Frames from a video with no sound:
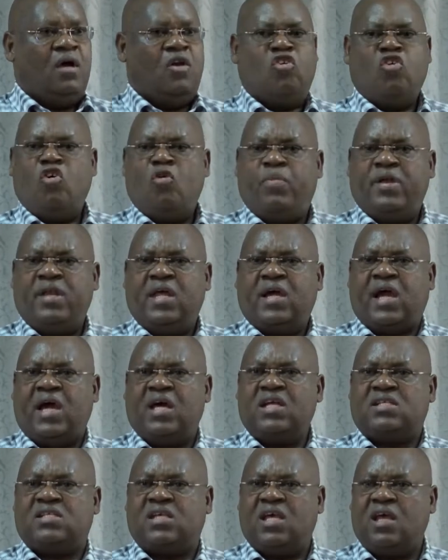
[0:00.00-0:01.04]
Nobody
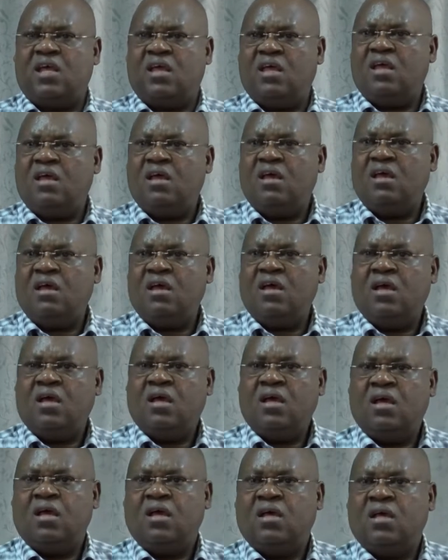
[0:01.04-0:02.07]
can say
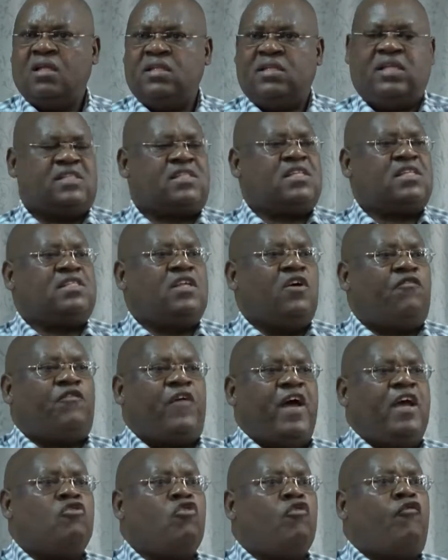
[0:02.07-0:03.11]
this is the
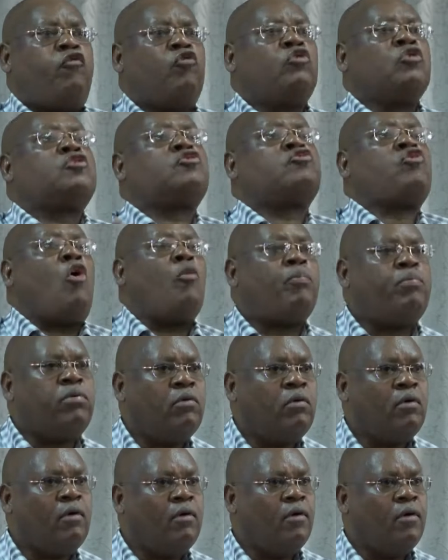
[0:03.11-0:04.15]
final full stop,
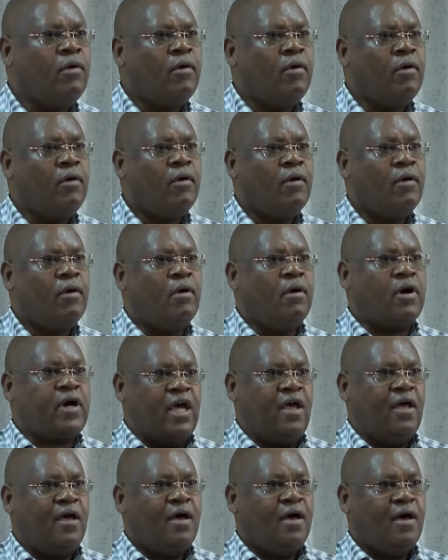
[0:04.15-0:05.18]
okay,